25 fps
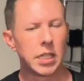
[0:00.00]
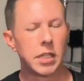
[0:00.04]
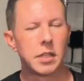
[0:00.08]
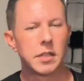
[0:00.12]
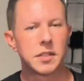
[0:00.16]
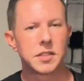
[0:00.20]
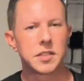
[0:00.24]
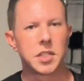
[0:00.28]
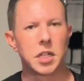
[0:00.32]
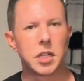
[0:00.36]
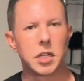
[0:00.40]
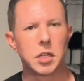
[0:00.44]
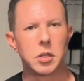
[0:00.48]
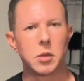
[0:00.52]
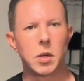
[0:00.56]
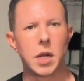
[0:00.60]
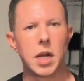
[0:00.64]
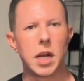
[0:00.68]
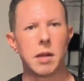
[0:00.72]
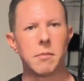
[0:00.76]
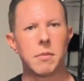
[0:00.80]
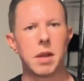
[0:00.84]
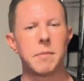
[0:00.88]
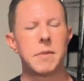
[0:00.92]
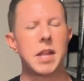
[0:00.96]
So
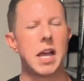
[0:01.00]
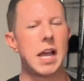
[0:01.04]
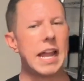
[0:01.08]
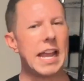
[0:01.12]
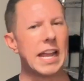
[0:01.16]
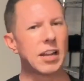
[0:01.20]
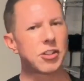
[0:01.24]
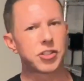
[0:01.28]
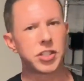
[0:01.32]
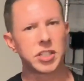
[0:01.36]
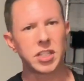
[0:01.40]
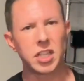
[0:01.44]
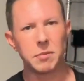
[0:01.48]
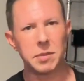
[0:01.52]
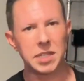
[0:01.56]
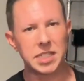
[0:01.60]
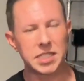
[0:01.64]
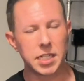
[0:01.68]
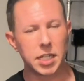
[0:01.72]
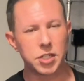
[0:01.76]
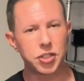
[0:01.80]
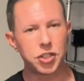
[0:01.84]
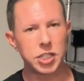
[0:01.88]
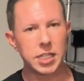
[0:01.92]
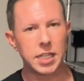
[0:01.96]
I'm not actually going to be
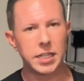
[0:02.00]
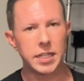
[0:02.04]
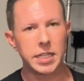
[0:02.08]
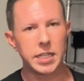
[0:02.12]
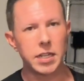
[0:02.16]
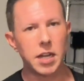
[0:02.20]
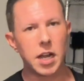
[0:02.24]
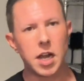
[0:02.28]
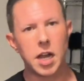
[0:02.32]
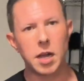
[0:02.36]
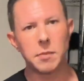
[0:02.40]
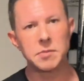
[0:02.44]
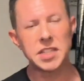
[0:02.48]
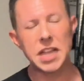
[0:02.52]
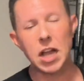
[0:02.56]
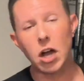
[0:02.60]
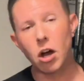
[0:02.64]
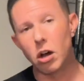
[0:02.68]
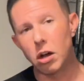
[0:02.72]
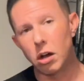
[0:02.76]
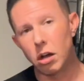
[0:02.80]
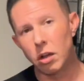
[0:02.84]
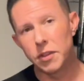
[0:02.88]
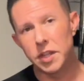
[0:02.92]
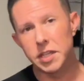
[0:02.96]
touching any knobs.
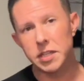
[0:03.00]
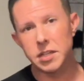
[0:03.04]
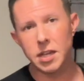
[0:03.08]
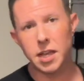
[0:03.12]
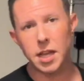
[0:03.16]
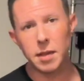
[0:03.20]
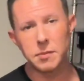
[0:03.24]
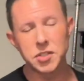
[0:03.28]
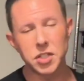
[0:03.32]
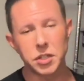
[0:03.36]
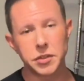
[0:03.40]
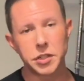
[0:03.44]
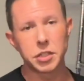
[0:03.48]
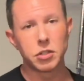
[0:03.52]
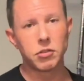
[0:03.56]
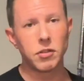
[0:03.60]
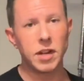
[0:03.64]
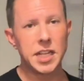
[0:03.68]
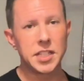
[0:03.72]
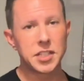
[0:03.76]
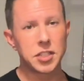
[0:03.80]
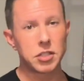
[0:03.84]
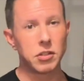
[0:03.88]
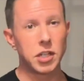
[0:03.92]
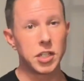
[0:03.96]
All the knobs on the
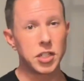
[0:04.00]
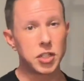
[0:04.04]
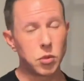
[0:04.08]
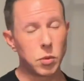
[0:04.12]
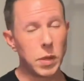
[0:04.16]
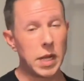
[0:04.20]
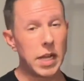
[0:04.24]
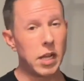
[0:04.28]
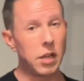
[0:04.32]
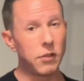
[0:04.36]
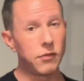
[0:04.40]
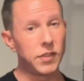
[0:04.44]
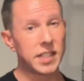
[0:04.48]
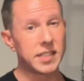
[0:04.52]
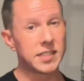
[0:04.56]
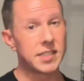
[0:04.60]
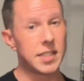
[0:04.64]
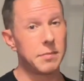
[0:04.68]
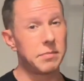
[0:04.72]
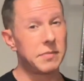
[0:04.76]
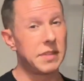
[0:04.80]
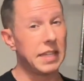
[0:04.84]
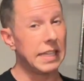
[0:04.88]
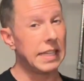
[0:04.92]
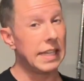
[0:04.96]
Grace are at 12
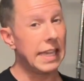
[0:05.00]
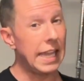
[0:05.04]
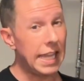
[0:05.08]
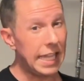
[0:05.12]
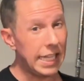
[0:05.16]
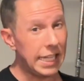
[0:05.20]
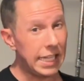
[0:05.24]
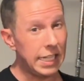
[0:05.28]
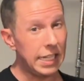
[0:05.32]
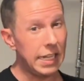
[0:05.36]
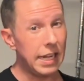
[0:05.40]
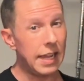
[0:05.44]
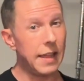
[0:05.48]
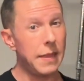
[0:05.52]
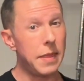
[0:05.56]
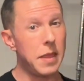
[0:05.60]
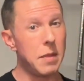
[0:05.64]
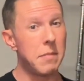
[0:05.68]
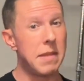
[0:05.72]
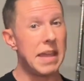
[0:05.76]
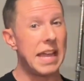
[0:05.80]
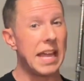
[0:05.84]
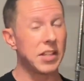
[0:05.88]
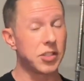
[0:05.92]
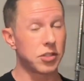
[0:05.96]
except the gain and the
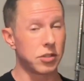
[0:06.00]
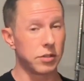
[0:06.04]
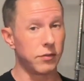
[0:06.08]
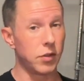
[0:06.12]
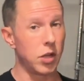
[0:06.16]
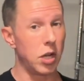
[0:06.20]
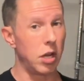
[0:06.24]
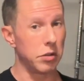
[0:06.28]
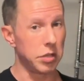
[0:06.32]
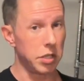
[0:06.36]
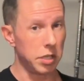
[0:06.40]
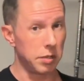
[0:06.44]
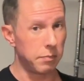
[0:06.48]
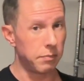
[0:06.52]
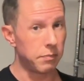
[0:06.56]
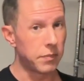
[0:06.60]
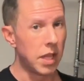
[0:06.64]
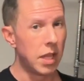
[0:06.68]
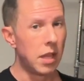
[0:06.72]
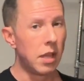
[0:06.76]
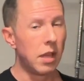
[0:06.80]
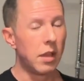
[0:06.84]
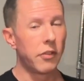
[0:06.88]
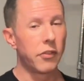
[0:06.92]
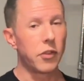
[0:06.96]
master volume.
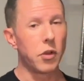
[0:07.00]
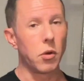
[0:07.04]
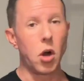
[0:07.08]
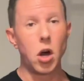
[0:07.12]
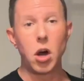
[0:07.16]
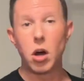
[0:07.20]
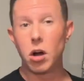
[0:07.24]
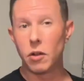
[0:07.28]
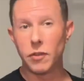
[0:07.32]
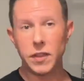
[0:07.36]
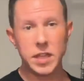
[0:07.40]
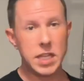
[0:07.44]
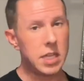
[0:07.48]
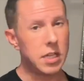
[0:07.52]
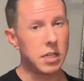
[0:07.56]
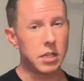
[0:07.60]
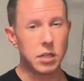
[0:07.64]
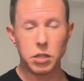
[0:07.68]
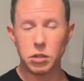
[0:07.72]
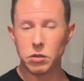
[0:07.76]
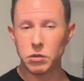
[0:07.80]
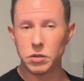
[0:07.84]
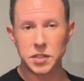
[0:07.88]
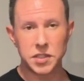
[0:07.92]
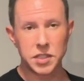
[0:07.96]
So all the
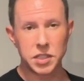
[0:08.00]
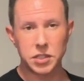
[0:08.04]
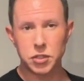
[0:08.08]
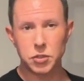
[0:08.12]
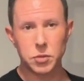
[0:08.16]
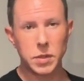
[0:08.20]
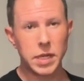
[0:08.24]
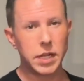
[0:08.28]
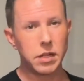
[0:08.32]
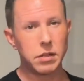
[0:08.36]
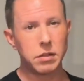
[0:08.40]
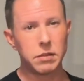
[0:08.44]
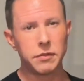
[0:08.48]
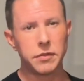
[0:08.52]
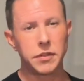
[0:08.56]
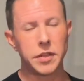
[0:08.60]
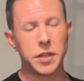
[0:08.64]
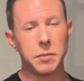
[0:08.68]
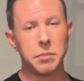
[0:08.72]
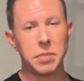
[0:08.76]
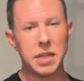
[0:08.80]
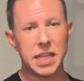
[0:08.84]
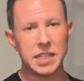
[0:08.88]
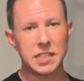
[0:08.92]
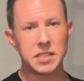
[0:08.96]
EQ is at 12, the
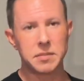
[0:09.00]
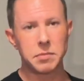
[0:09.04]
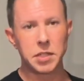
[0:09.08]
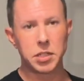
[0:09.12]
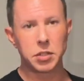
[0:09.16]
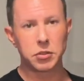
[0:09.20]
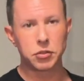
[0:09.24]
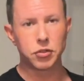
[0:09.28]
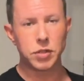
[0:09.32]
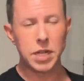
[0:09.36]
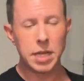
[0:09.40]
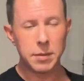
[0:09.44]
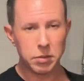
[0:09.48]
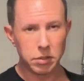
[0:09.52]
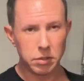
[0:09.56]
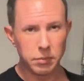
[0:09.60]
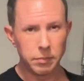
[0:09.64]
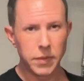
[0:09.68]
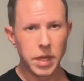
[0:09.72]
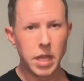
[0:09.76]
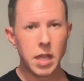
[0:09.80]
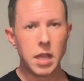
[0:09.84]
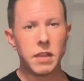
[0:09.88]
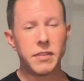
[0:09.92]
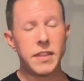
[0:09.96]
bass, middle, treble.
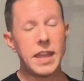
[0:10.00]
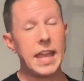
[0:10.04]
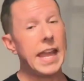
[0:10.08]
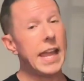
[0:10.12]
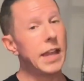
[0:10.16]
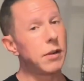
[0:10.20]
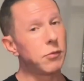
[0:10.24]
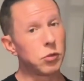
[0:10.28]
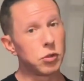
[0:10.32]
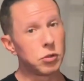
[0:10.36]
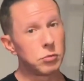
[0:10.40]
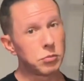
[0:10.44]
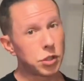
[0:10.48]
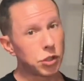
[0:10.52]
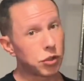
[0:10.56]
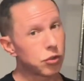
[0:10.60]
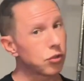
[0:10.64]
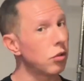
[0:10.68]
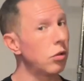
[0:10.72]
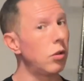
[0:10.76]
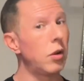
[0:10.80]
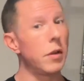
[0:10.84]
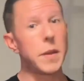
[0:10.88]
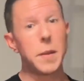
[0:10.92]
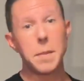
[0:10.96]
The headroom
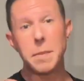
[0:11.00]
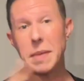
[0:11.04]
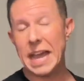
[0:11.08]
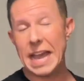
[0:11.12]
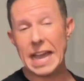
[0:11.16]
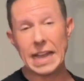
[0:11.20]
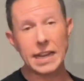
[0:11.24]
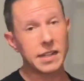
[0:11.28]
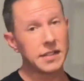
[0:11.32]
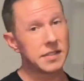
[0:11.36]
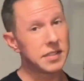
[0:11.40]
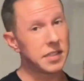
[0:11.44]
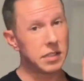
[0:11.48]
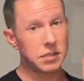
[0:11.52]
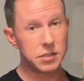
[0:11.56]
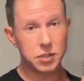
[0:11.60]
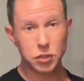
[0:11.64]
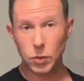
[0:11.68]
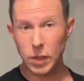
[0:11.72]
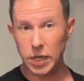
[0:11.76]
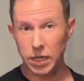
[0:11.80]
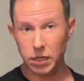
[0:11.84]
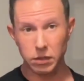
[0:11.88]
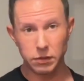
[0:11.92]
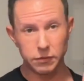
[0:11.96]
control on the back is at
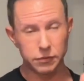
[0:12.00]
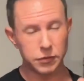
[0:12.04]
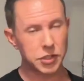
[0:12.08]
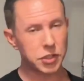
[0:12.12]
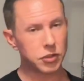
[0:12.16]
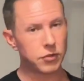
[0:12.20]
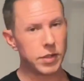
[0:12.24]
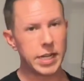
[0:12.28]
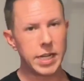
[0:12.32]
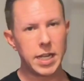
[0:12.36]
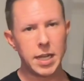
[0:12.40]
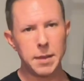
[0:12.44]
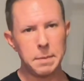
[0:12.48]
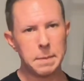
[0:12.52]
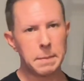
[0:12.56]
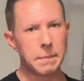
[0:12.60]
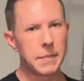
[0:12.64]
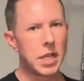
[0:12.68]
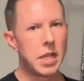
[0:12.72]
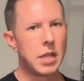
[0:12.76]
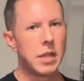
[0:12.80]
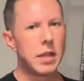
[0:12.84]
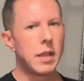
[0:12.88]
12, straight up.